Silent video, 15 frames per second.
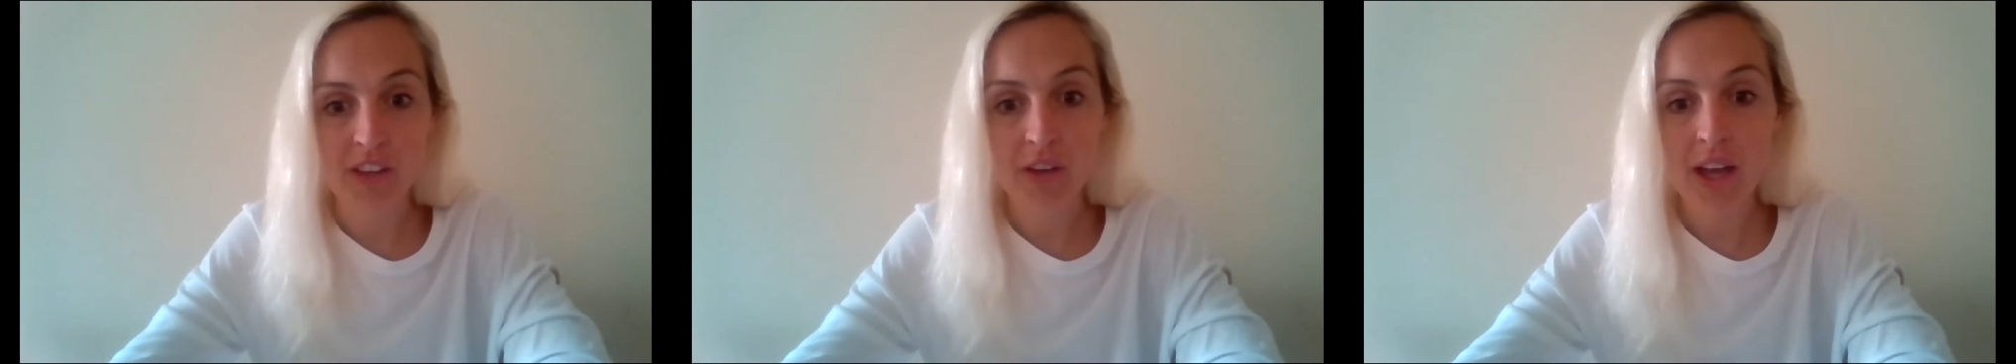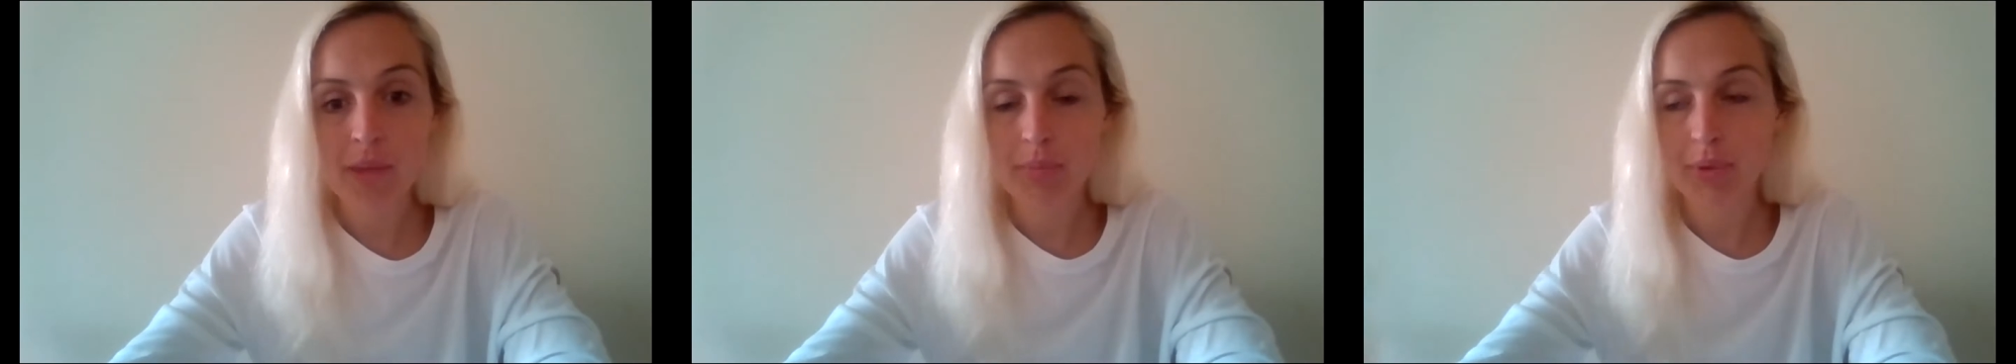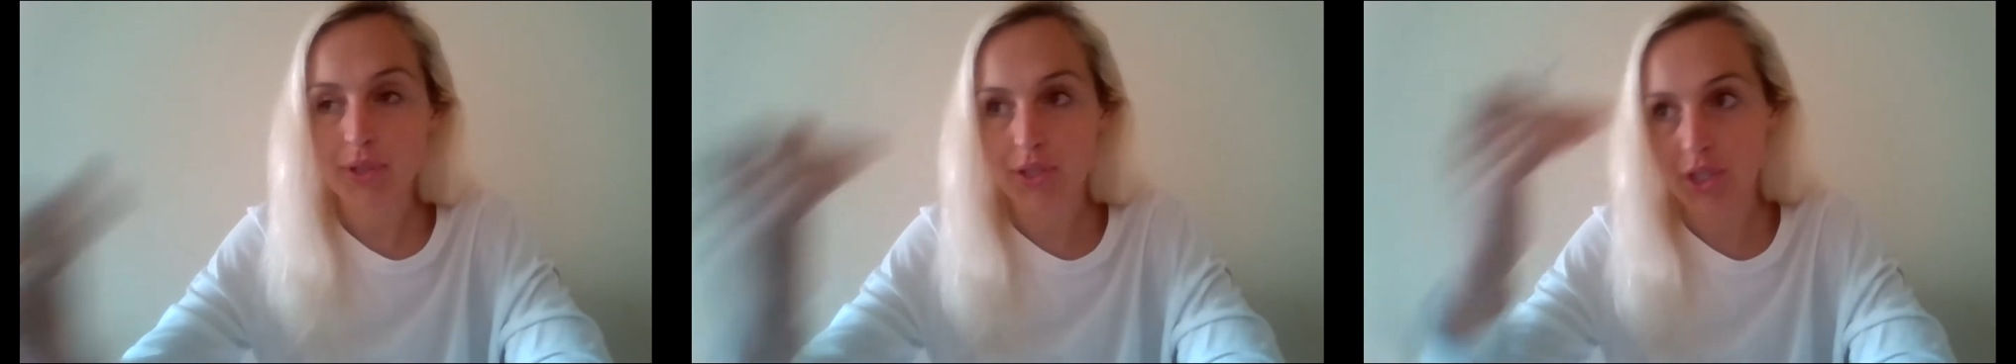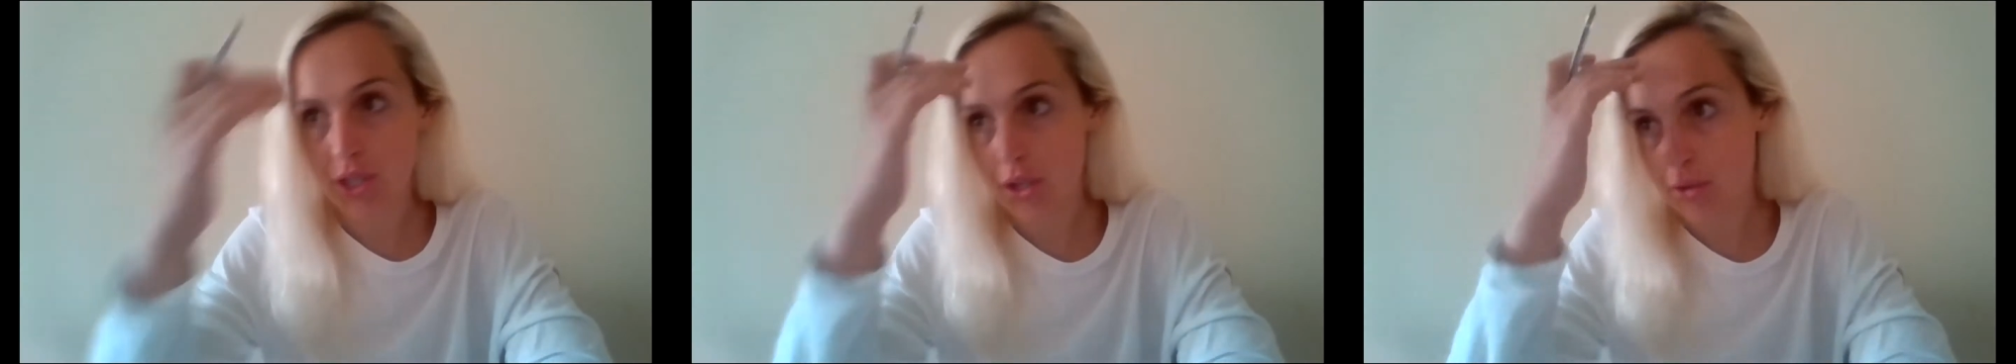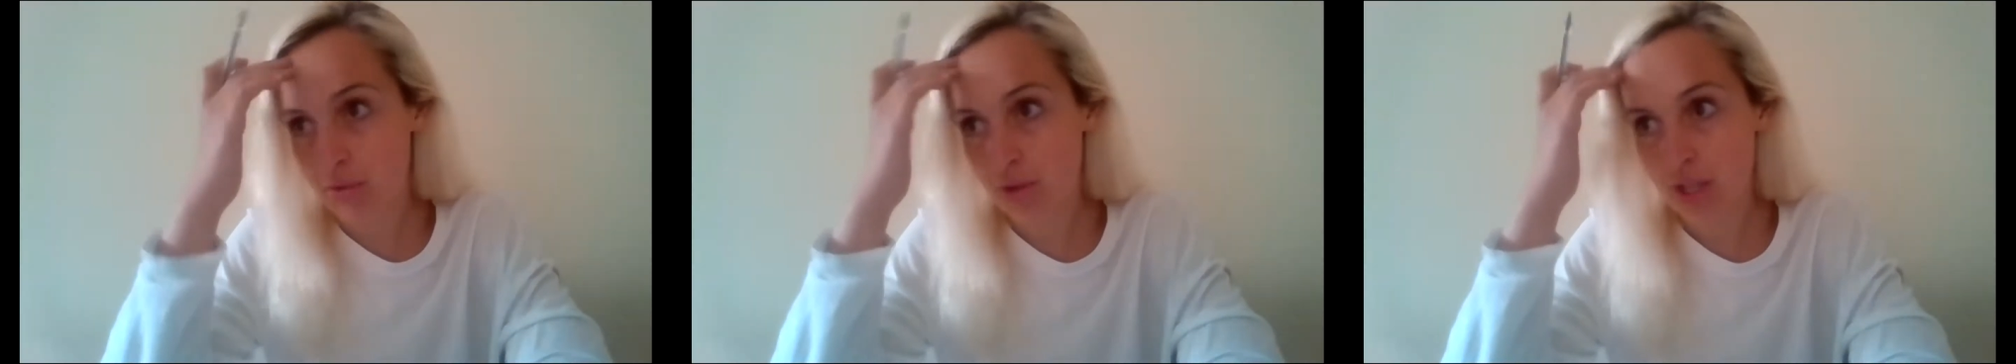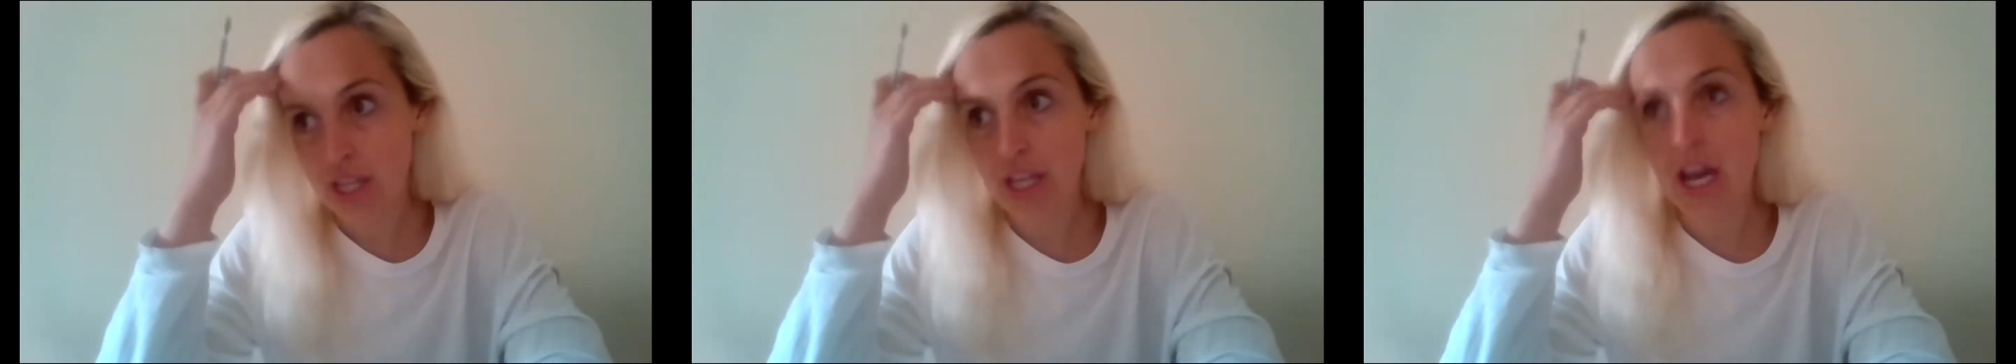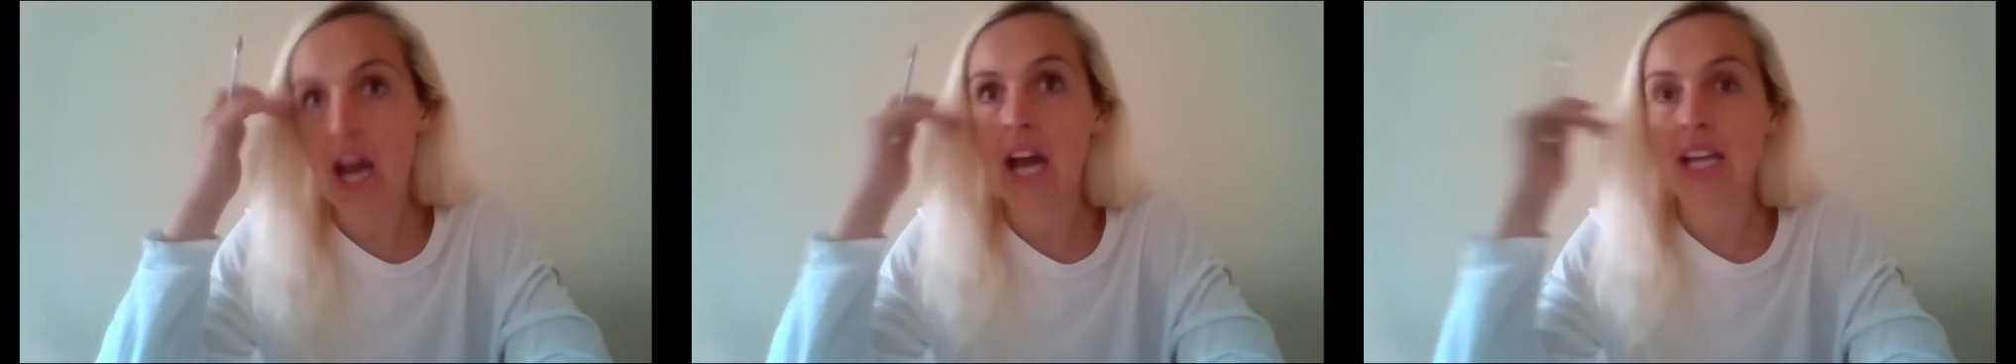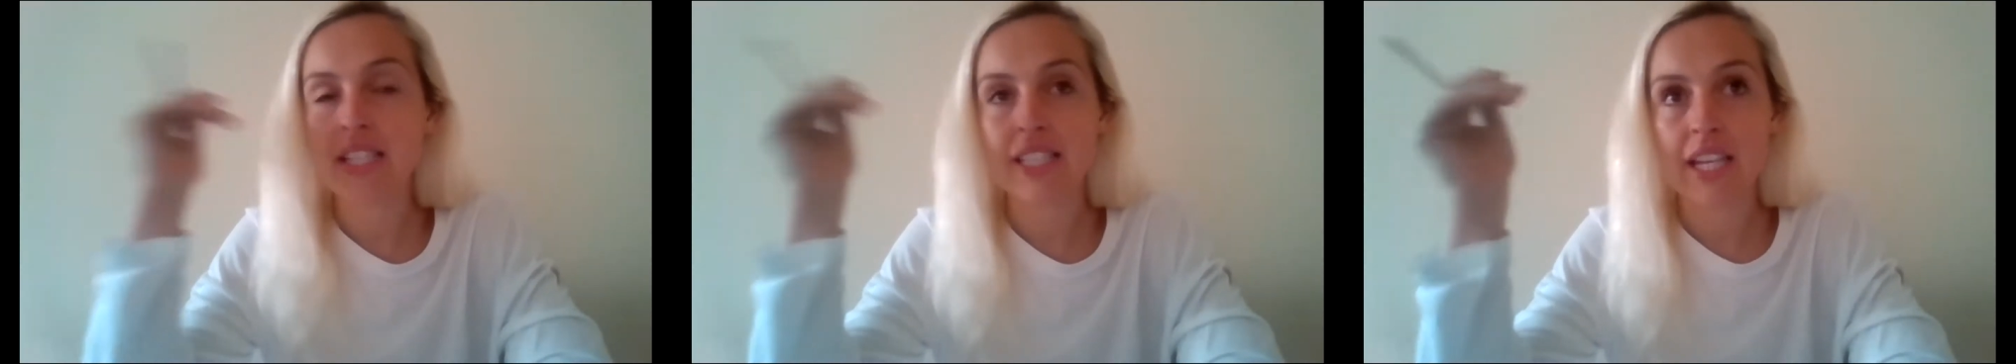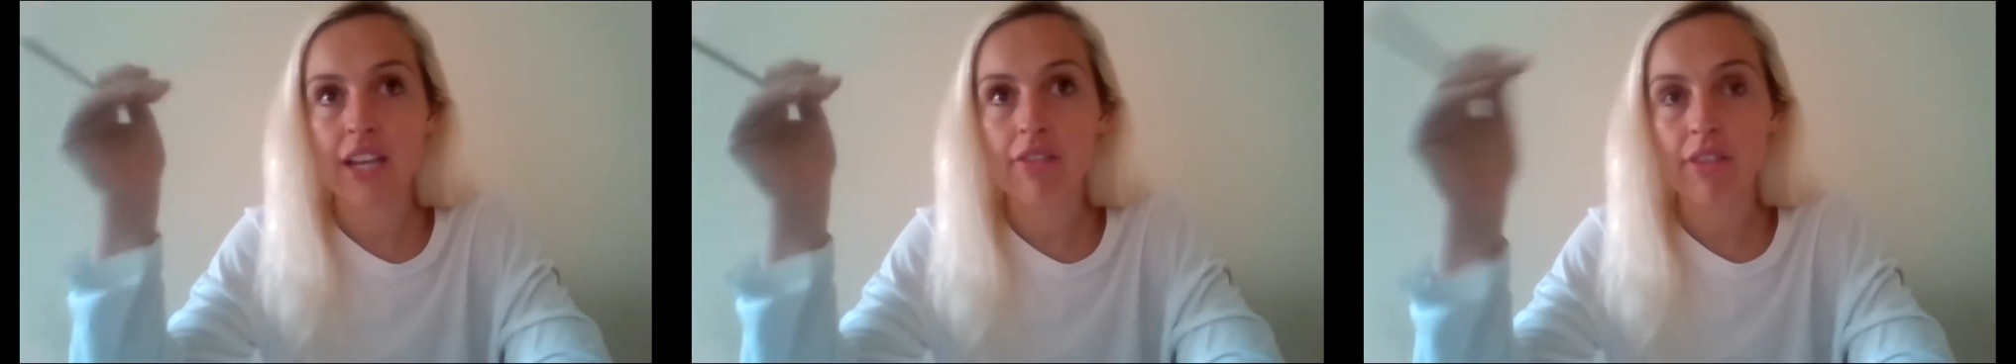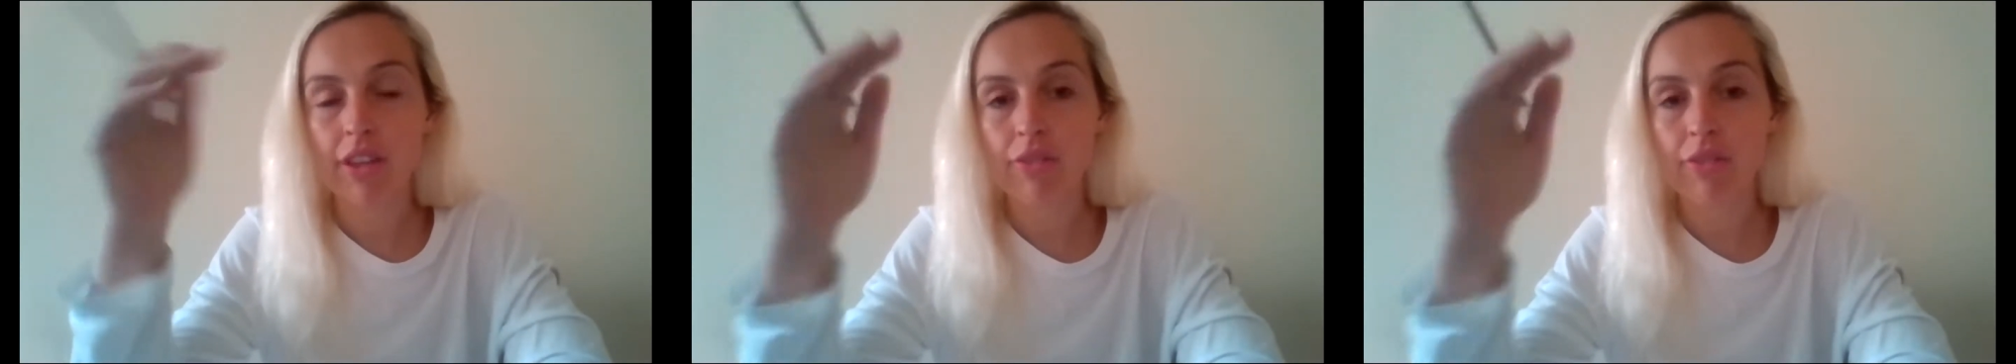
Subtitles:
I put to you the idea in